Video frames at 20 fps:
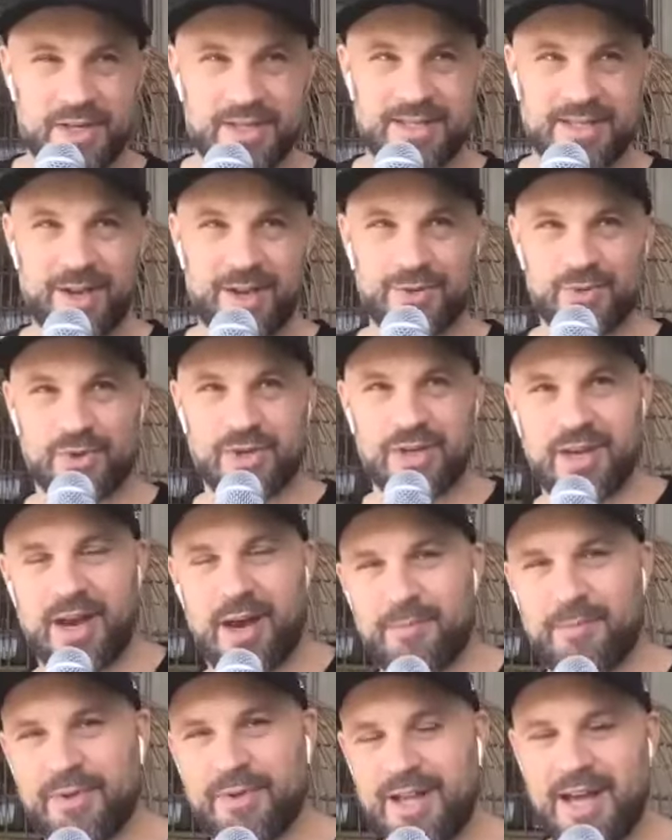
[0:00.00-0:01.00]
it sounds really
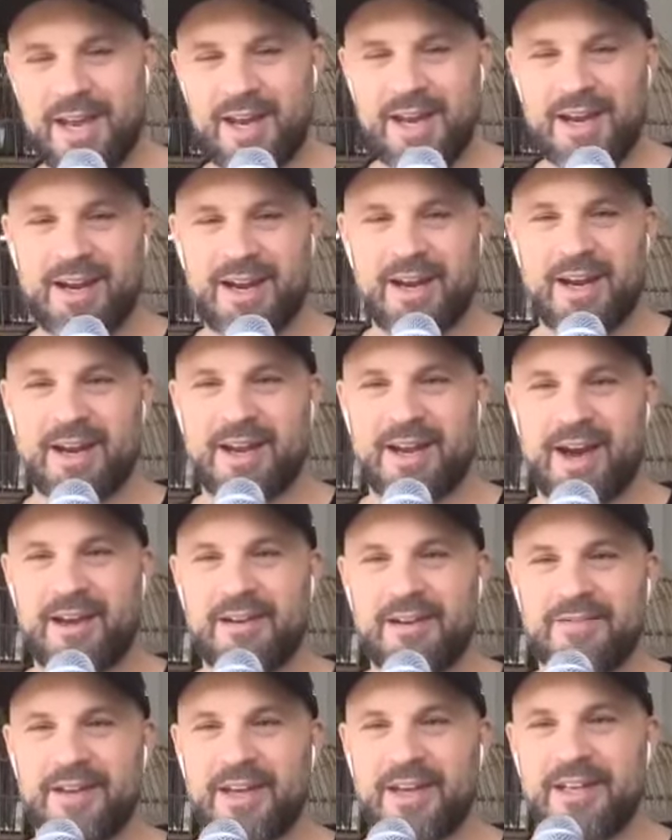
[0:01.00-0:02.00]
complicated and it
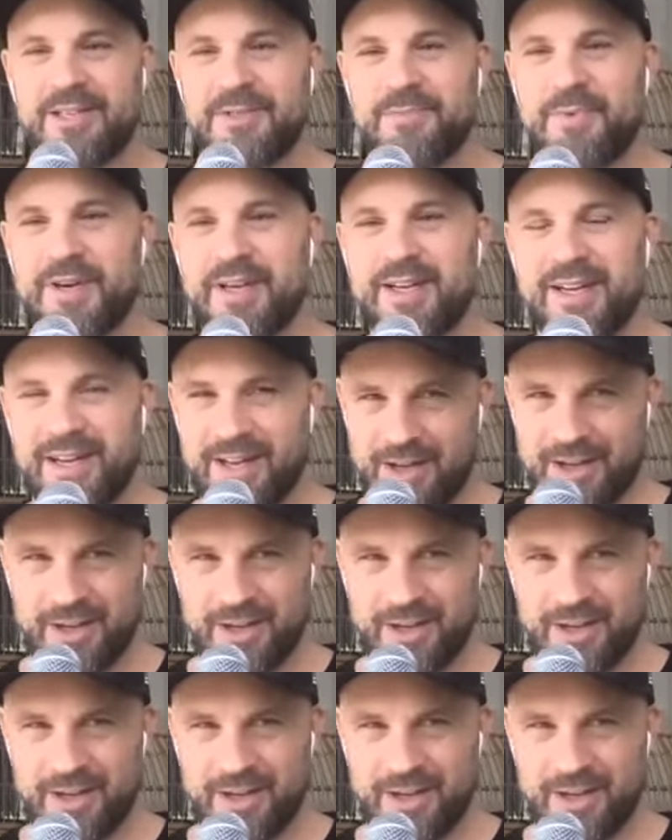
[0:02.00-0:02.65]
kind of is but